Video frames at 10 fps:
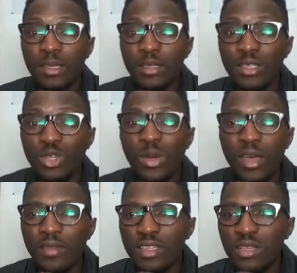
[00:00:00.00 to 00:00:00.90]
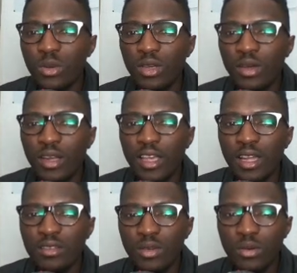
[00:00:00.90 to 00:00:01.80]
So yeah, this is what you're gonna get.
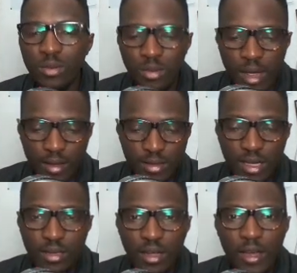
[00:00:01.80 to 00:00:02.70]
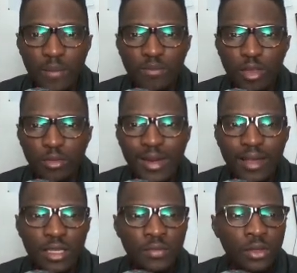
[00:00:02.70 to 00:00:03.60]
So like I said, if you like
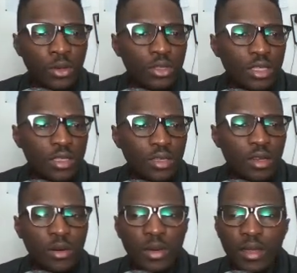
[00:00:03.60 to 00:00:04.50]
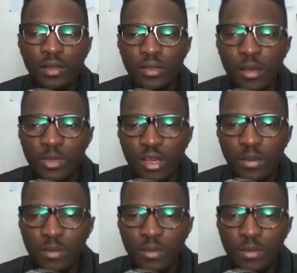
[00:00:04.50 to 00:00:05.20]
this video, just hit the thumbs up,